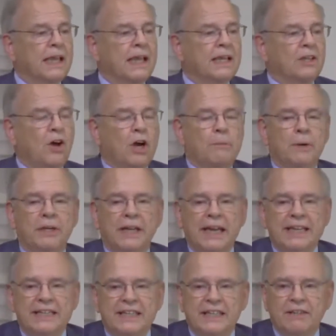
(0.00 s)
long about
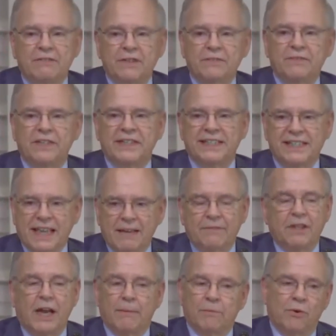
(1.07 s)

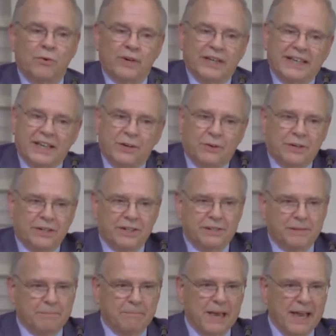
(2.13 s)
1957, I'm really going
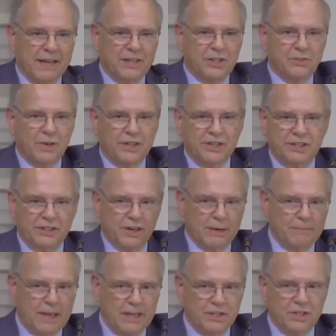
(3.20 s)
back, stretching our
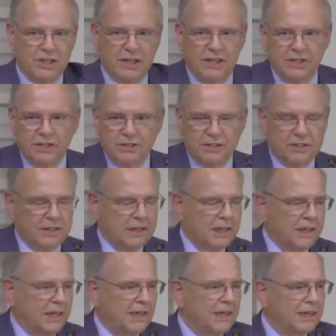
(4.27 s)
imaginations
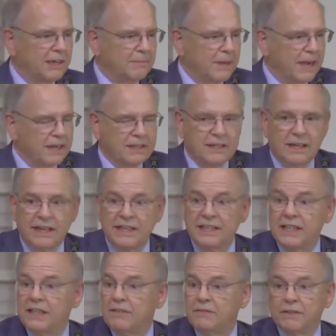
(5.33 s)
back to
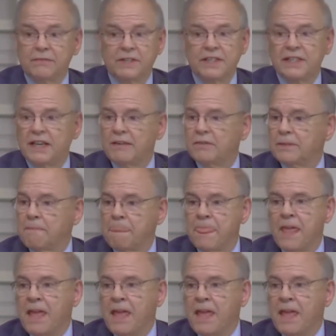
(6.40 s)
1957.